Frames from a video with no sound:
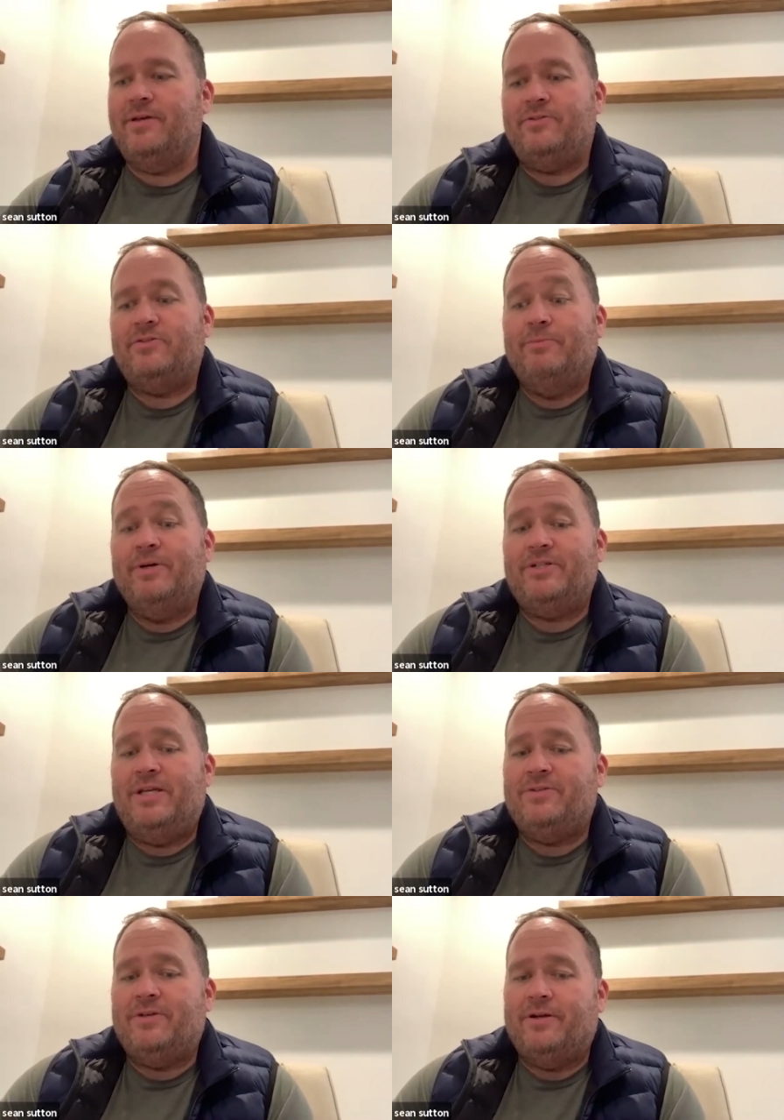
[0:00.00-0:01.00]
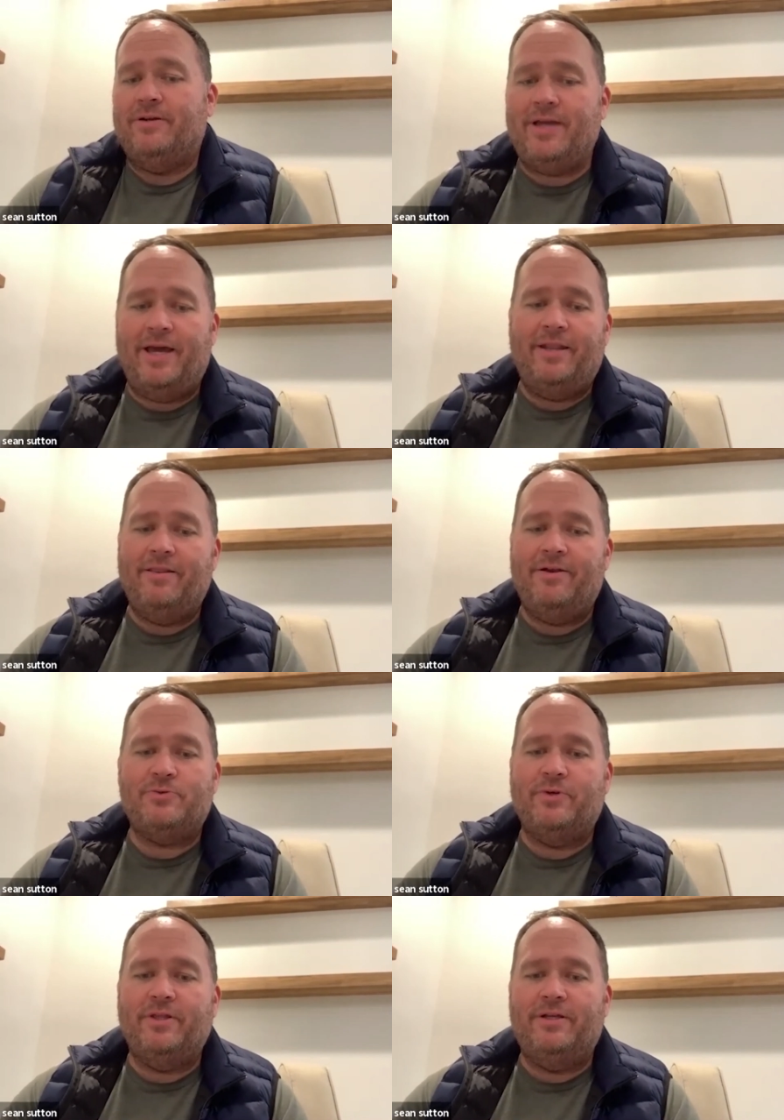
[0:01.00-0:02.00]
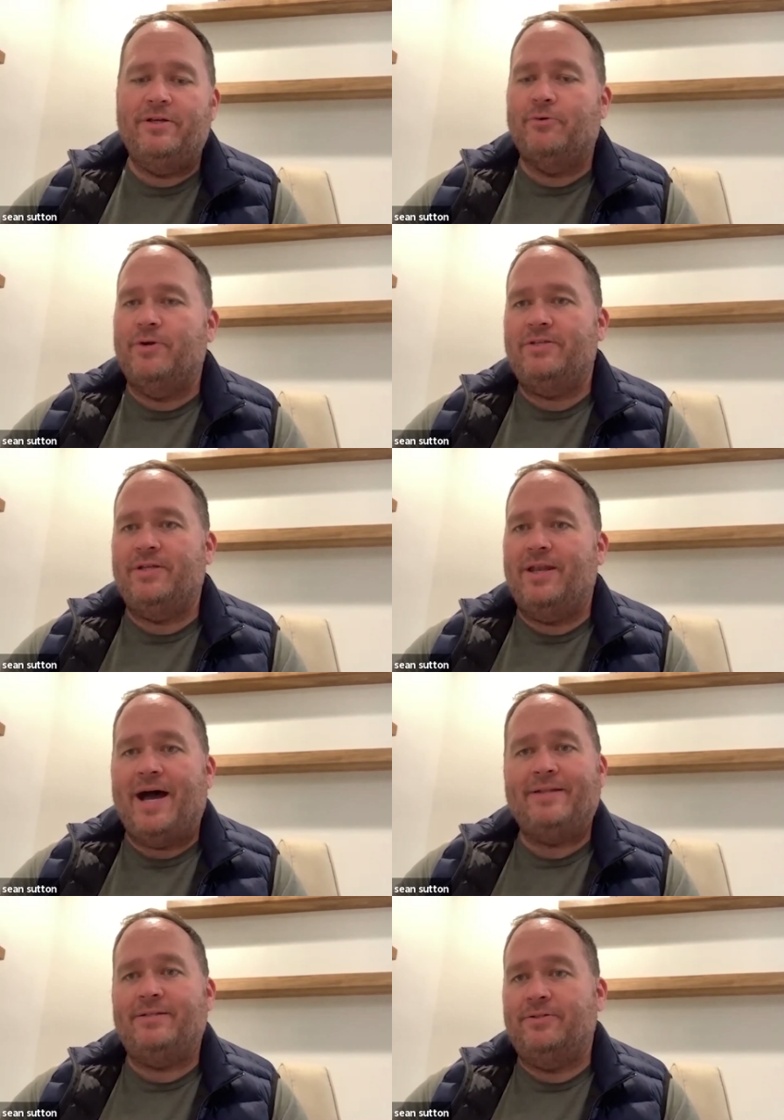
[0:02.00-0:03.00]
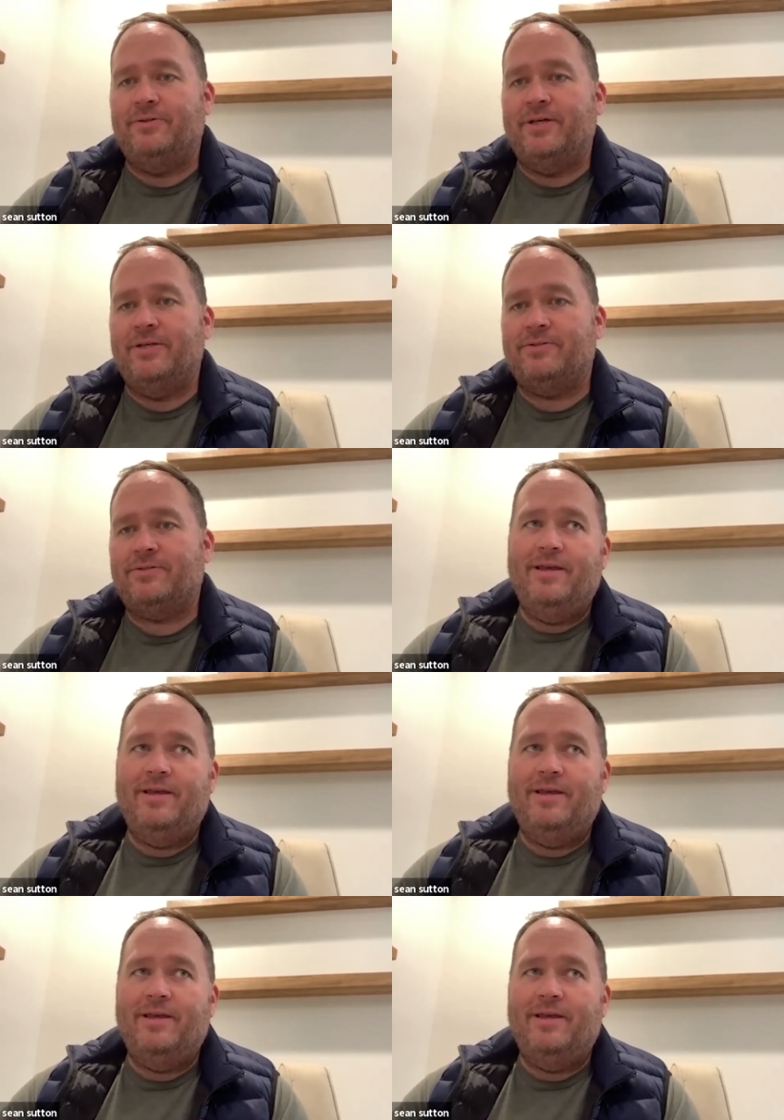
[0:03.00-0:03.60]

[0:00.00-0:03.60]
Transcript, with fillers: It's so much easier, and there's really no reason not to do this.